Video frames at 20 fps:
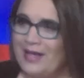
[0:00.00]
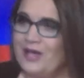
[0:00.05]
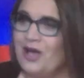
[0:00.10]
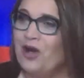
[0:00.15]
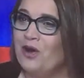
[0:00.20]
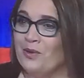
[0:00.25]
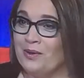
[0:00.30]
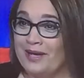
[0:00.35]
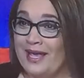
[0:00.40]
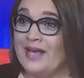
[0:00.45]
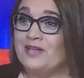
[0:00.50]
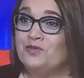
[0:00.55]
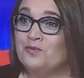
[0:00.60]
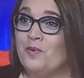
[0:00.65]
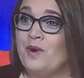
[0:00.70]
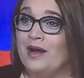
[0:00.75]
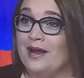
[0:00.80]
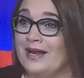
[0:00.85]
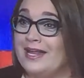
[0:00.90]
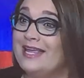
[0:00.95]
Waco,
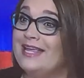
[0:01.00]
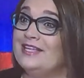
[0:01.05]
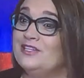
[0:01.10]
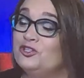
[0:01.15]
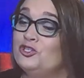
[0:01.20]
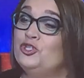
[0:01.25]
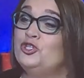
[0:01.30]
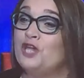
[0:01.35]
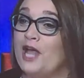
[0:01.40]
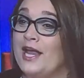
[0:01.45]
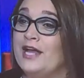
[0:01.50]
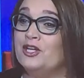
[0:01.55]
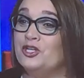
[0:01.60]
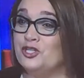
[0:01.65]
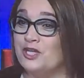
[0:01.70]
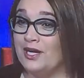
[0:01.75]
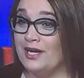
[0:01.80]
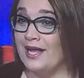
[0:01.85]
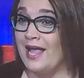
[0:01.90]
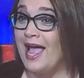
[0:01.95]
guess what, is
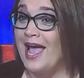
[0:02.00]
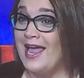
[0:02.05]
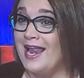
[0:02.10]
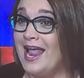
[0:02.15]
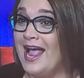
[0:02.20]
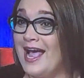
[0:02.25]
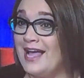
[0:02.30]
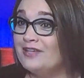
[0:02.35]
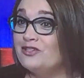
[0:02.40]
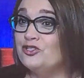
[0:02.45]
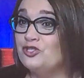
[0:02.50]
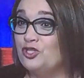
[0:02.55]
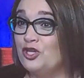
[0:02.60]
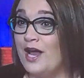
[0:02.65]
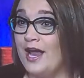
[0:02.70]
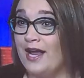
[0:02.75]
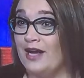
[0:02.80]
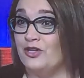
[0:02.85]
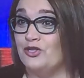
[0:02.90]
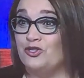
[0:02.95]
changing and
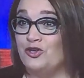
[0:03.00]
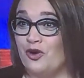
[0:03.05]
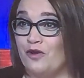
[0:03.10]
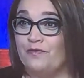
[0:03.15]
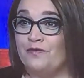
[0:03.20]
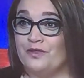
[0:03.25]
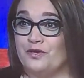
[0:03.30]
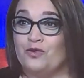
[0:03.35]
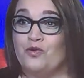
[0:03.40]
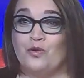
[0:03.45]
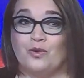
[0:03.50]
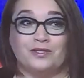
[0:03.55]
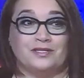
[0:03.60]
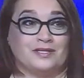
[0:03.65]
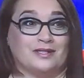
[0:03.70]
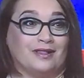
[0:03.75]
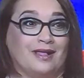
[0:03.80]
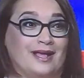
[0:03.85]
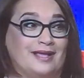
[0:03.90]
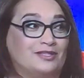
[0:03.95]
has changed over the
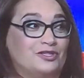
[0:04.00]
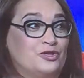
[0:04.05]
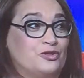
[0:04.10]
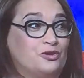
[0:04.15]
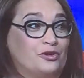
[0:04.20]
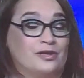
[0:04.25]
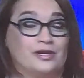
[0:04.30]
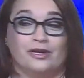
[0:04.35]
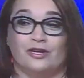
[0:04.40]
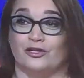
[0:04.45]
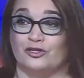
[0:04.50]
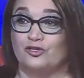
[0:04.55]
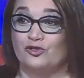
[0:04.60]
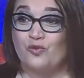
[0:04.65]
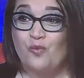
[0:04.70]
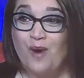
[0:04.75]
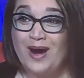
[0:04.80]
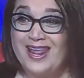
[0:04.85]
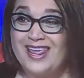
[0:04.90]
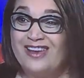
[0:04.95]
course of the last 30
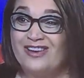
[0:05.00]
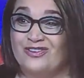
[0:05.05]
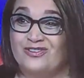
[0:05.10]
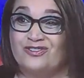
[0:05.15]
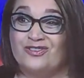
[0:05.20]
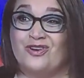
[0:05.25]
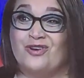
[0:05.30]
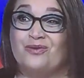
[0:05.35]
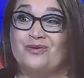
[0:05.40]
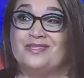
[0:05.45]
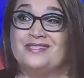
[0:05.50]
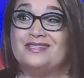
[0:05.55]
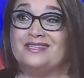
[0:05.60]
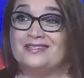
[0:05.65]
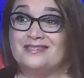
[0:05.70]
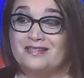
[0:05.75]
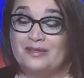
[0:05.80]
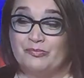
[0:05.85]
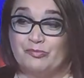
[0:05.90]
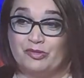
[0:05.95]
years. 20 years ago,
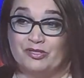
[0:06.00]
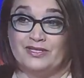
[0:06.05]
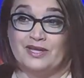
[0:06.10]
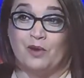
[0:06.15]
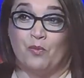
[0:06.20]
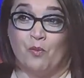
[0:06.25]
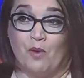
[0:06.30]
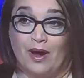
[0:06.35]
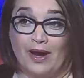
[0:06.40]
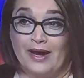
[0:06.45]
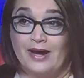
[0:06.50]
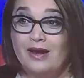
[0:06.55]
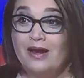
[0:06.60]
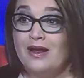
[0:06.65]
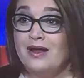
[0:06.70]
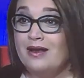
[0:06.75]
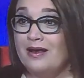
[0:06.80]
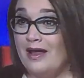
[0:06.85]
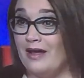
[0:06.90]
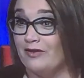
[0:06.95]
it was 60%
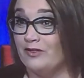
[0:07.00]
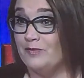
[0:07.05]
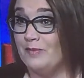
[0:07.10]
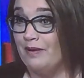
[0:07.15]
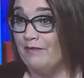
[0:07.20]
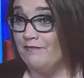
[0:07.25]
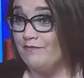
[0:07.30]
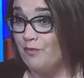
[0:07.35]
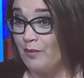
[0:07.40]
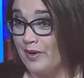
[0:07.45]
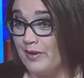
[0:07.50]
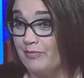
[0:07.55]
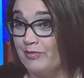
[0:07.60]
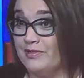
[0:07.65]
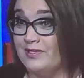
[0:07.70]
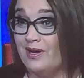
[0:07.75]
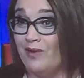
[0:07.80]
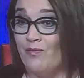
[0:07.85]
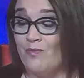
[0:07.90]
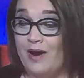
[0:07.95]
white. Now it's about
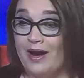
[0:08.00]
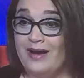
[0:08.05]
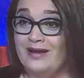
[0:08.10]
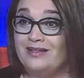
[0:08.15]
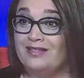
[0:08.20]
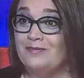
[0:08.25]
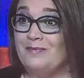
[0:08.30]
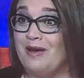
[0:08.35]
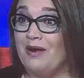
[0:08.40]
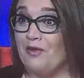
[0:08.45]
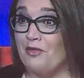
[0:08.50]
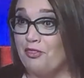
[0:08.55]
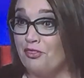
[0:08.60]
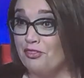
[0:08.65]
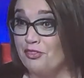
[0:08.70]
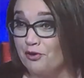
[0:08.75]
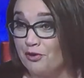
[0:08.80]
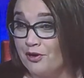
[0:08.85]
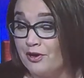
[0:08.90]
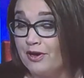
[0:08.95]
40% white. It's
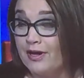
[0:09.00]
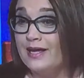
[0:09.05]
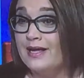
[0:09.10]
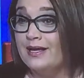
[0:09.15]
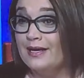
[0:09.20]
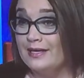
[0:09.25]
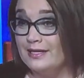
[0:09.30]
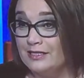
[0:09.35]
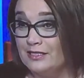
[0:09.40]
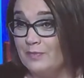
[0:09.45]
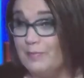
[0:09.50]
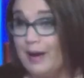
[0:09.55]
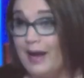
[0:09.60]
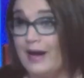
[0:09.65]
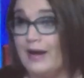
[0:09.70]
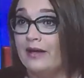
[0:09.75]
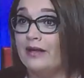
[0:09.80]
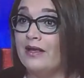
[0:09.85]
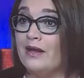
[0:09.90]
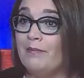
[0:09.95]
about a third
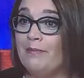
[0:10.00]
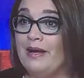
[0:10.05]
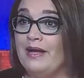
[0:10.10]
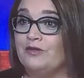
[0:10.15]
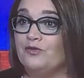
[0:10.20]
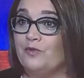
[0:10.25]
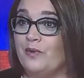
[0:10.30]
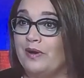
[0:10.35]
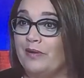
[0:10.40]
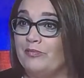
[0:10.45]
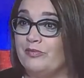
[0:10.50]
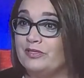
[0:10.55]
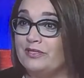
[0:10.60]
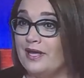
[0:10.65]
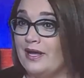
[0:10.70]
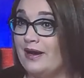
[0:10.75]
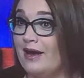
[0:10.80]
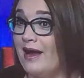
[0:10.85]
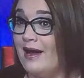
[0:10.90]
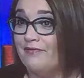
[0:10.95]
Hispanic and about 20%
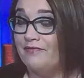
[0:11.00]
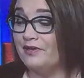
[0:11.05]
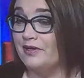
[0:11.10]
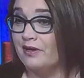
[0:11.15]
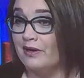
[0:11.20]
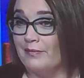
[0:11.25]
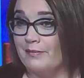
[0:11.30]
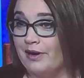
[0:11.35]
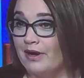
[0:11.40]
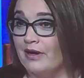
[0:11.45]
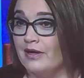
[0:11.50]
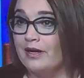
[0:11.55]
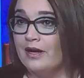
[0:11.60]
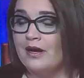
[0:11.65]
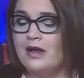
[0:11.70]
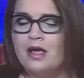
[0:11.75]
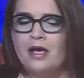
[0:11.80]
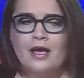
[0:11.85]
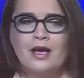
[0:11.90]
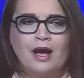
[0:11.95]
African
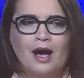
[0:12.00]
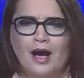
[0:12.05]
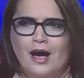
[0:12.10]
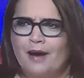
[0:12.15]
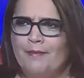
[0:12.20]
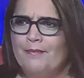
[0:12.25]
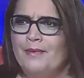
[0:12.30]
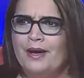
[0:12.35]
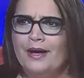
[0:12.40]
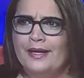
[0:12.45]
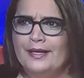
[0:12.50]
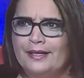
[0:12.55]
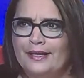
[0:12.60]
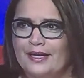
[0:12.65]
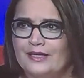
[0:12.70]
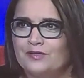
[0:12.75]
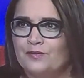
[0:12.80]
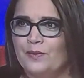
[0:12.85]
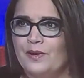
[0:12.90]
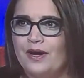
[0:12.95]
American. Um,
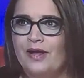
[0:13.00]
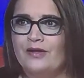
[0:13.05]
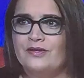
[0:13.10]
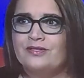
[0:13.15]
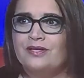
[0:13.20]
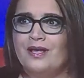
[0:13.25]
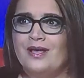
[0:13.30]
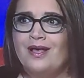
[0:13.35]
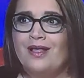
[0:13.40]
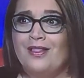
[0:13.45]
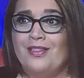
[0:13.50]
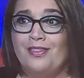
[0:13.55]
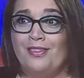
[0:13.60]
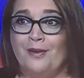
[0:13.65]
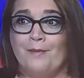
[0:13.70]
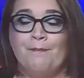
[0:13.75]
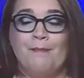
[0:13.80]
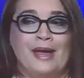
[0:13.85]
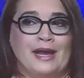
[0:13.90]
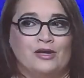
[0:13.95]
guess what else?
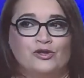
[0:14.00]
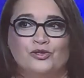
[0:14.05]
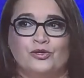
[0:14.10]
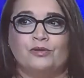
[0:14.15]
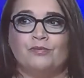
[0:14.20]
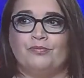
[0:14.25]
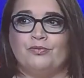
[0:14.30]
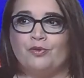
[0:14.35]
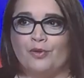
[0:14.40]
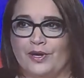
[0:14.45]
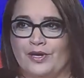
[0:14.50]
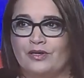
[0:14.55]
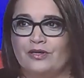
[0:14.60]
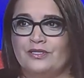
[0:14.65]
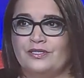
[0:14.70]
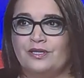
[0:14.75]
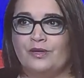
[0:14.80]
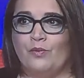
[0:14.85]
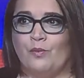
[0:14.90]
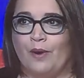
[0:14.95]
The major
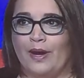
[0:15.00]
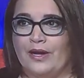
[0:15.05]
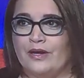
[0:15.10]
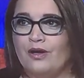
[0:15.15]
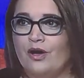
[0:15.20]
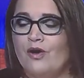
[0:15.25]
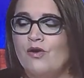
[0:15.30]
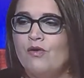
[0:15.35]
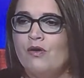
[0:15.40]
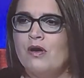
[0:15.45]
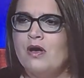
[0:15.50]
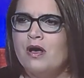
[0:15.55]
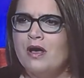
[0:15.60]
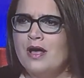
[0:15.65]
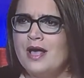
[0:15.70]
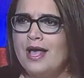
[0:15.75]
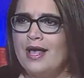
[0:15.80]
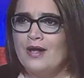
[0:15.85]
employers in Waco